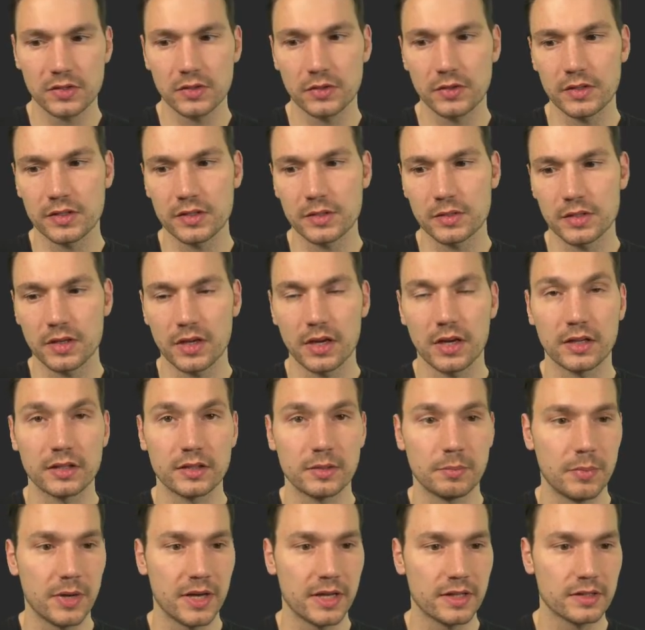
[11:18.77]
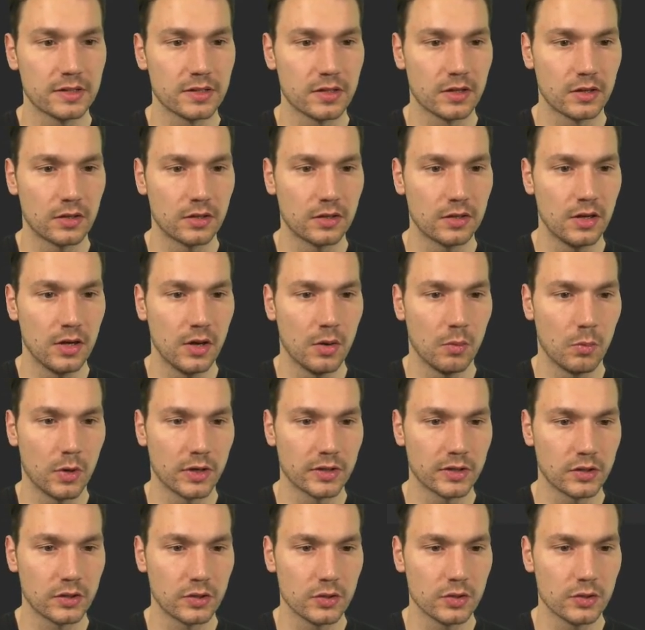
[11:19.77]
So this depends on
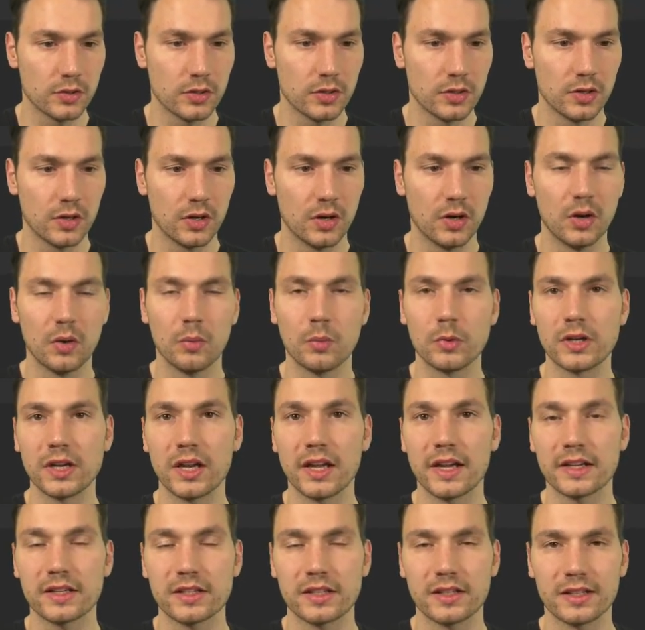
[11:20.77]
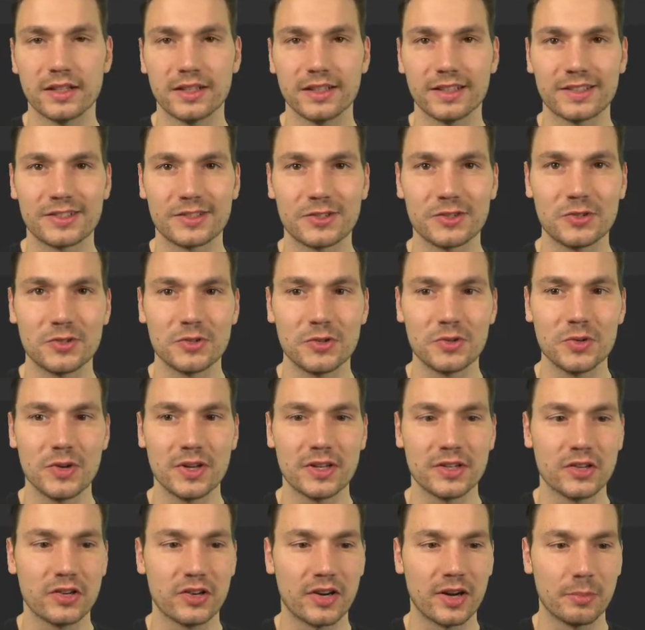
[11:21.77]
what you would like to do
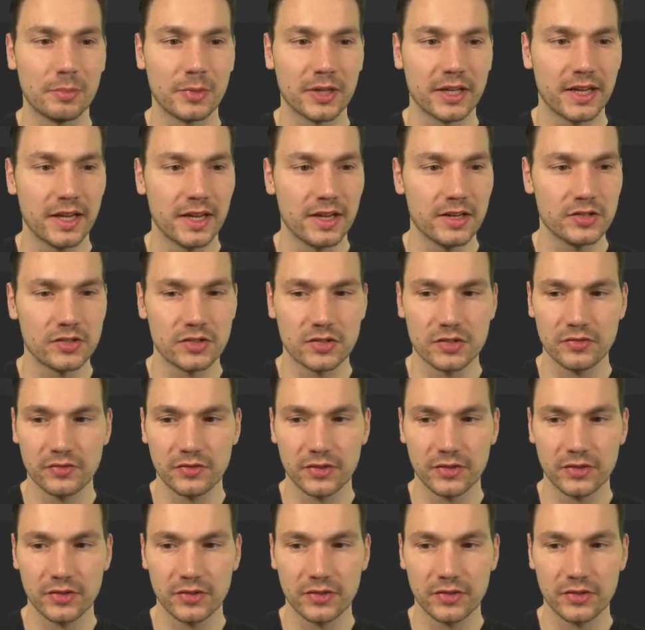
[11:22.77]
in your application.